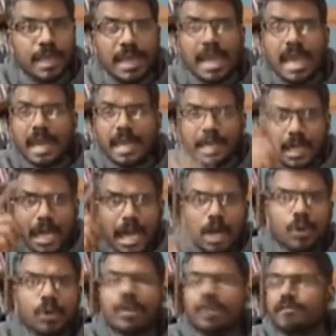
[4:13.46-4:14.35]
And
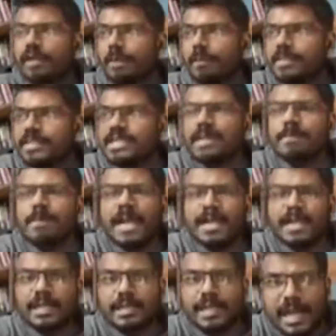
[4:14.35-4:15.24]
now we are busy
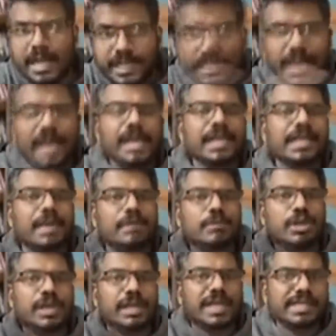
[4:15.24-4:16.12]
painting the entire
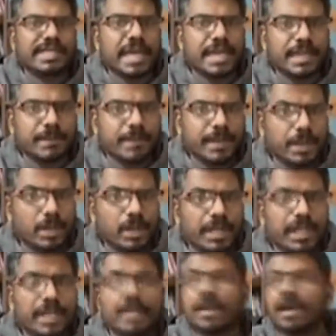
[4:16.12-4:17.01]
community as
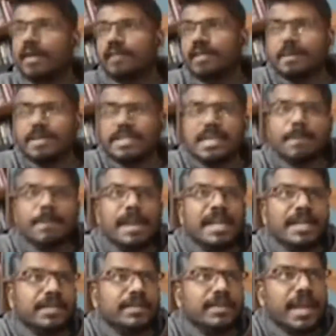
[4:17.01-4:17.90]
anti-minority. We are busy
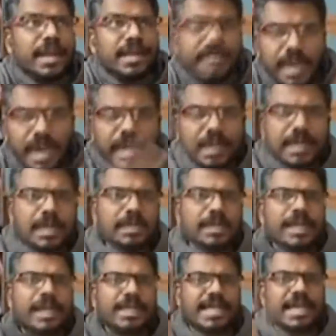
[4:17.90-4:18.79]
painting the entire
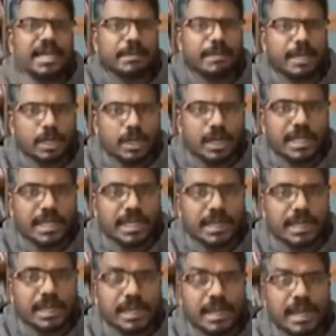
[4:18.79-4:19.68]
country as
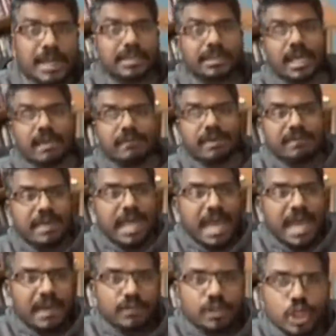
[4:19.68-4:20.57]
anti-minority. Then we will
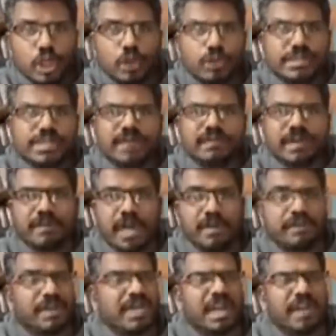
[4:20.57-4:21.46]
have Julus everywhere.
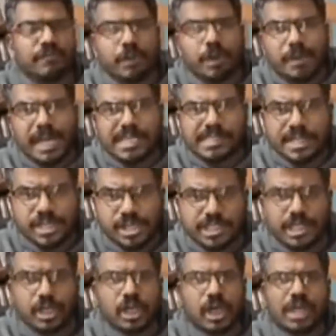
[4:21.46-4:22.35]
We'll have
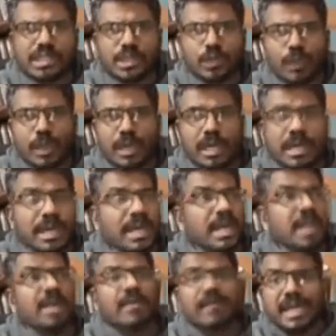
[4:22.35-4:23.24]
mobilizations across the world.
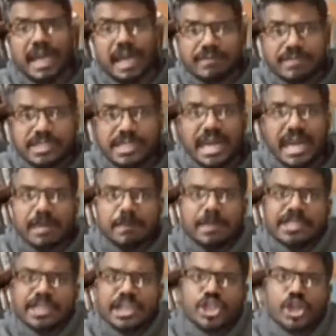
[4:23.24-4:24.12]
We'll have
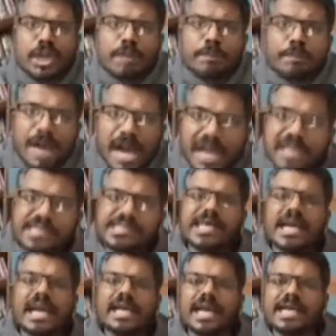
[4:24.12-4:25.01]
statements issued in
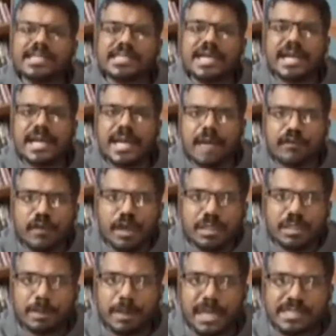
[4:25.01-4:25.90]
Pakistan against India of all
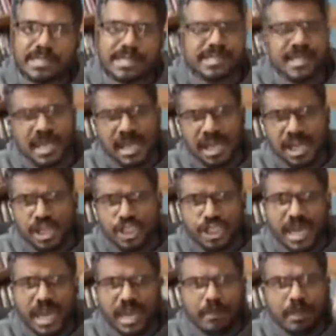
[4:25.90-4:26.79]
the places.
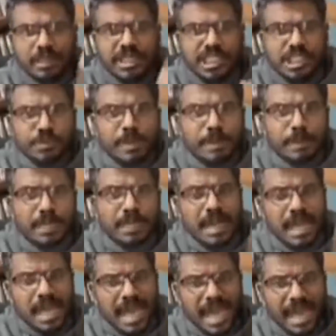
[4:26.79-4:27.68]
Shame on these people.
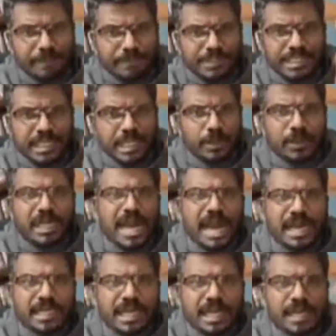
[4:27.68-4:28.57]
Absolutely
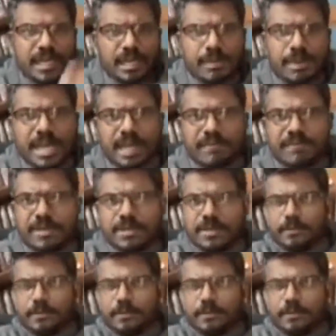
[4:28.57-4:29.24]
anti-Indian behavior.